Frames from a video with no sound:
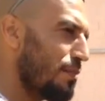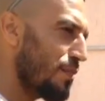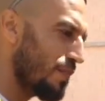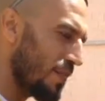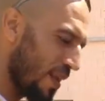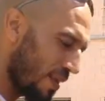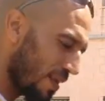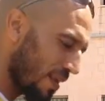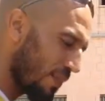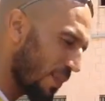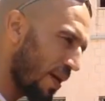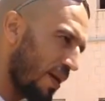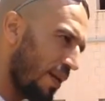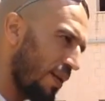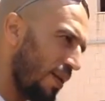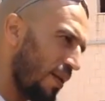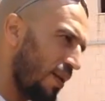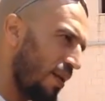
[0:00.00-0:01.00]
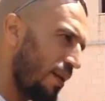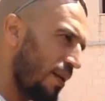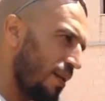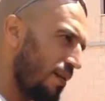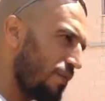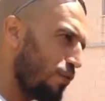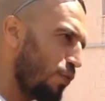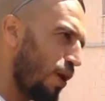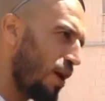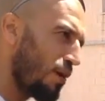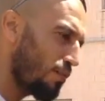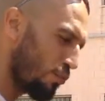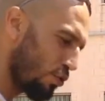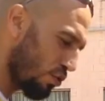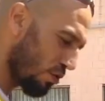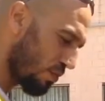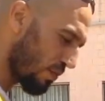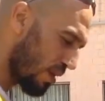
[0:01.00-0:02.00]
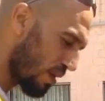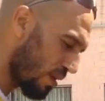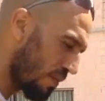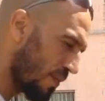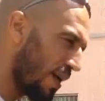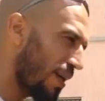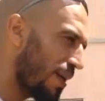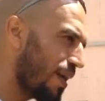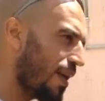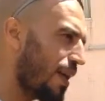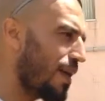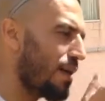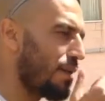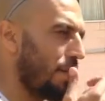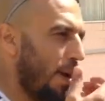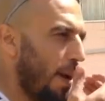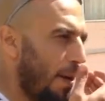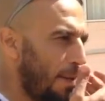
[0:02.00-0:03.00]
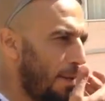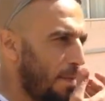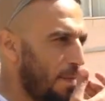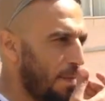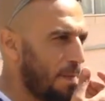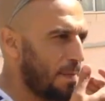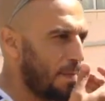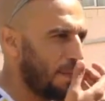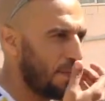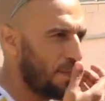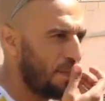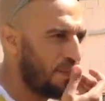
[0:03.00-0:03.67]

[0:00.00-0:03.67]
And there is one case, this case made me feel